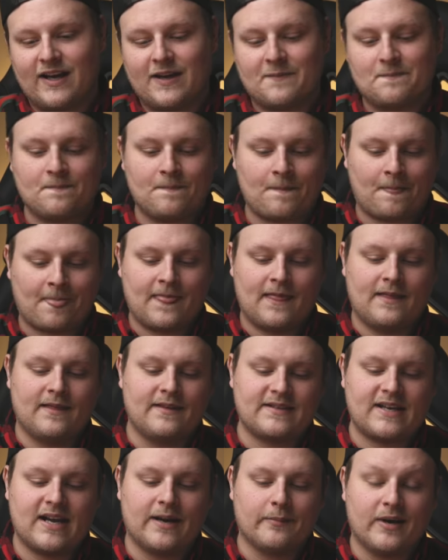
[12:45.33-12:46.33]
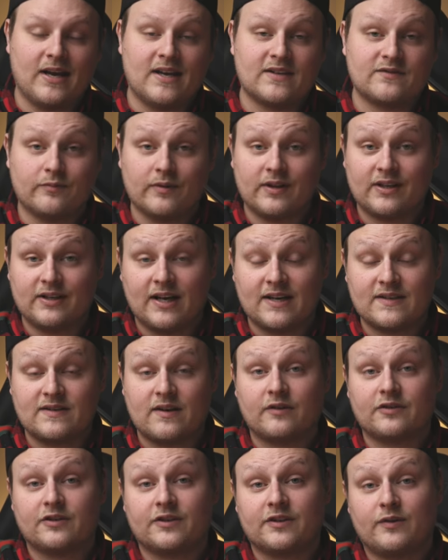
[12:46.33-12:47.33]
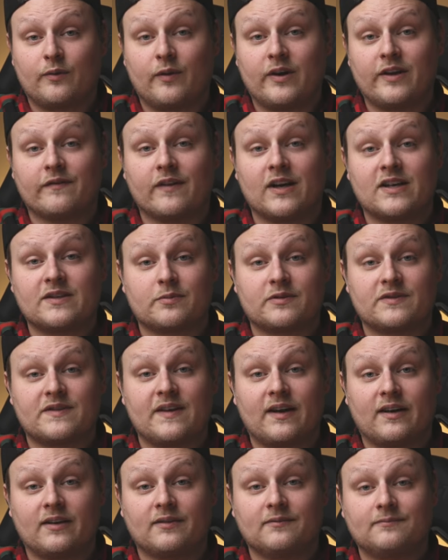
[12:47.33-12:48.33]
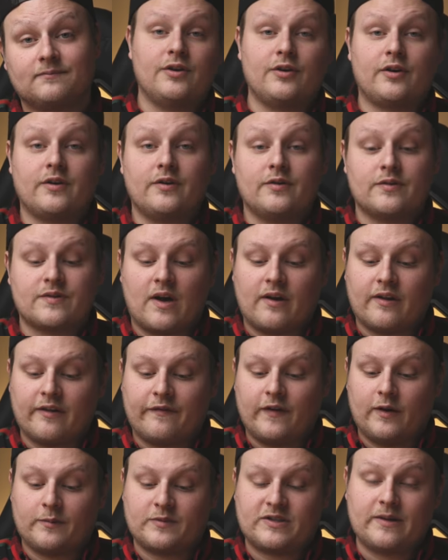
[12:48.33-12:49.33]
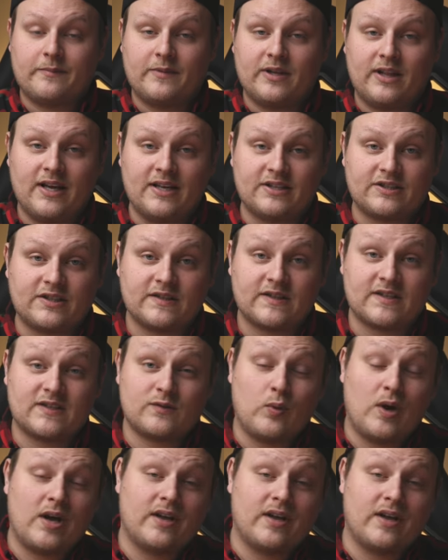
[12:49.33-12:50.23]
that, this camera has really nice 120 frames per second. You can use all the film simulations as